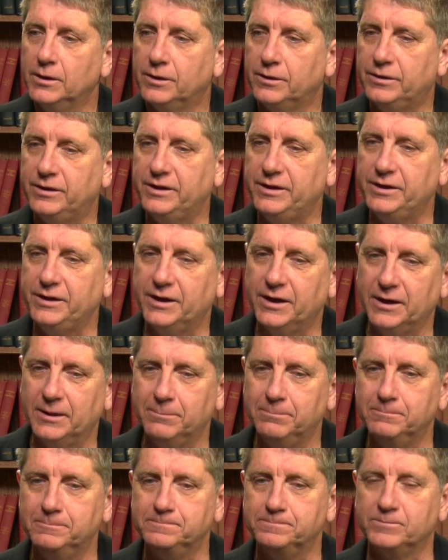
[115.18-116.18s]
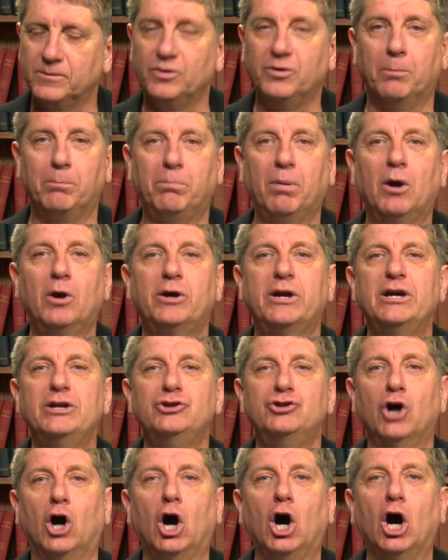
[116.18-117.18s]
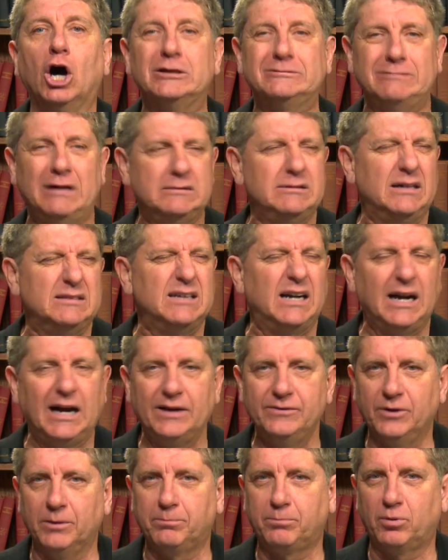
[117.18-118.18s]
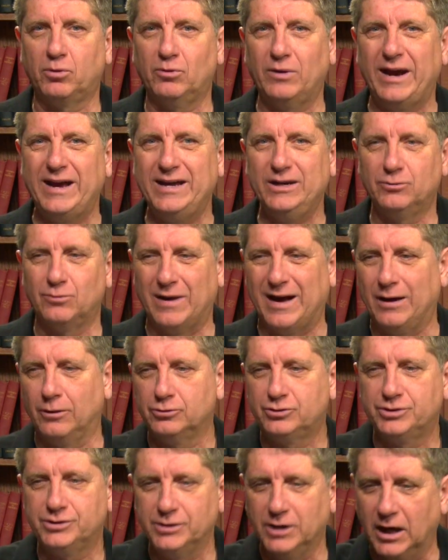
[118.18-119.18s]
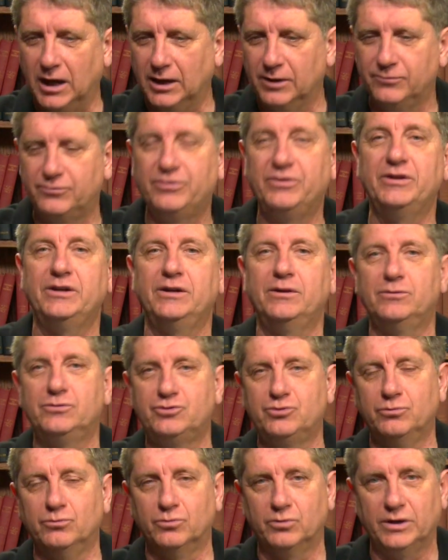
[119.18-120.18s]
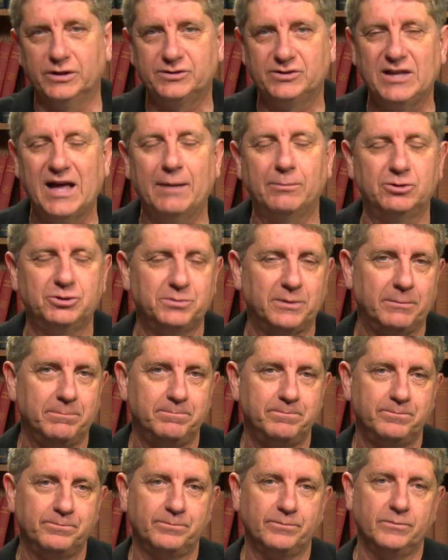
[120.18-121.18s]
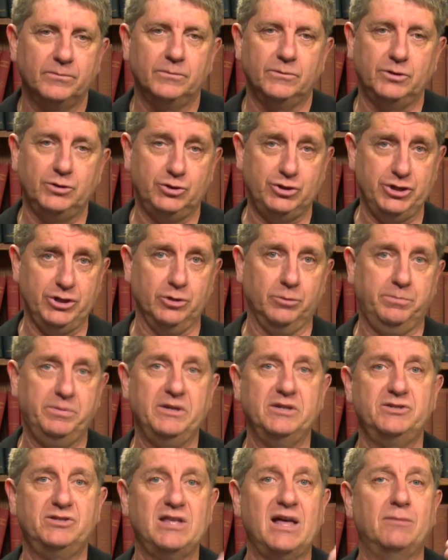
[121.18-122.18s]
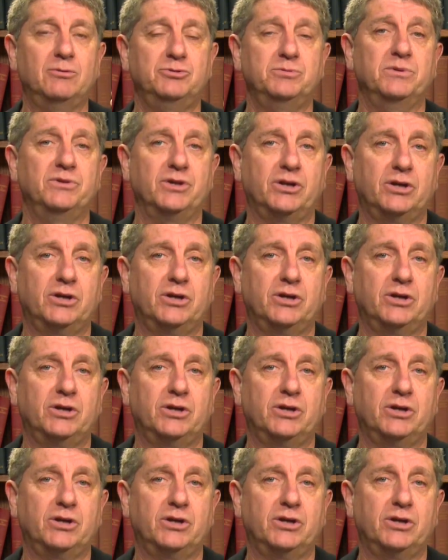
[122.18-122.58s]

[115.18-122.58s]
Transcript: the barking dog on the parade route of the establishment, the GOP establishment, the